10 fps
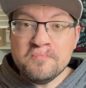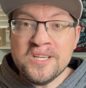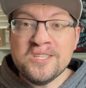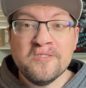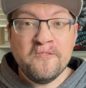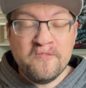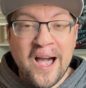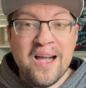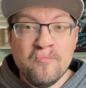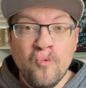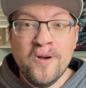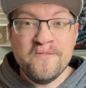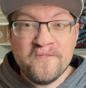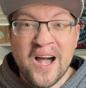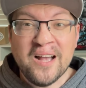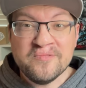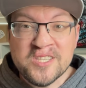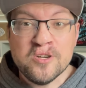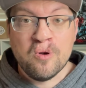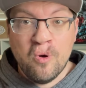me to the
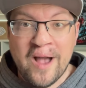5150